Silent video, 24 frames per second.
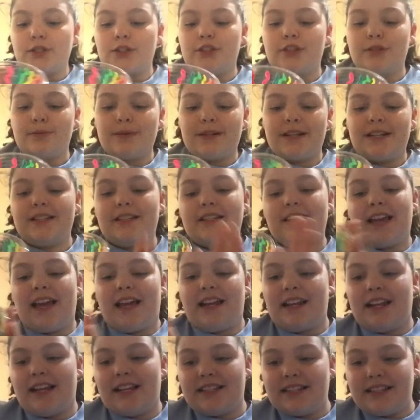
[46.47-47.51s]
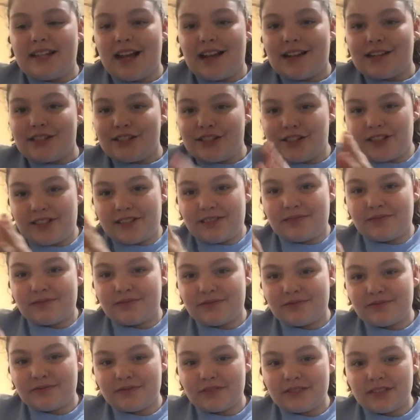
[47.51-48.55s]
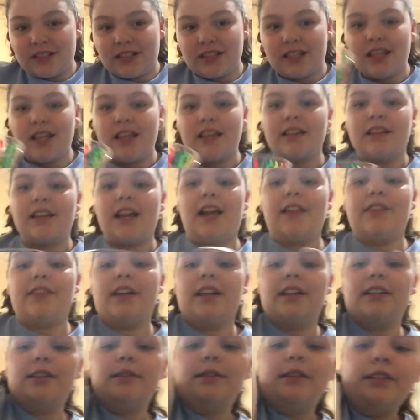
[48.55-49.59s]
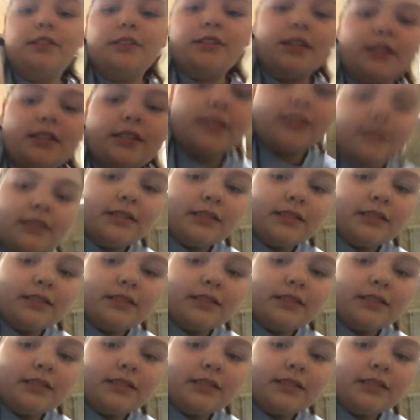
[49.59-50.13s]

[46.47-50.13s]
Super easy and it has texture. And then you can just